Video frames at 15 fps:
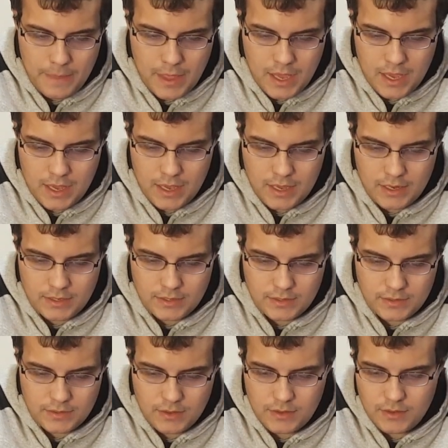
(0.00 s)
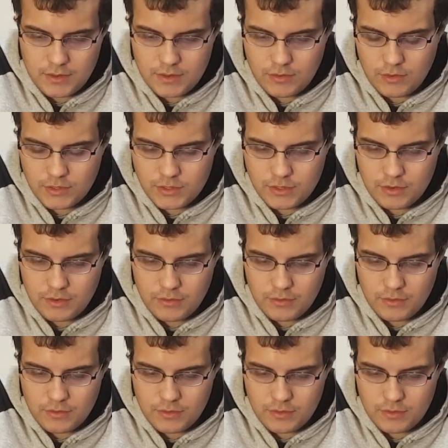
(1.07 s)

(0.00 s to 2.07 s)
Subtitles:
and it also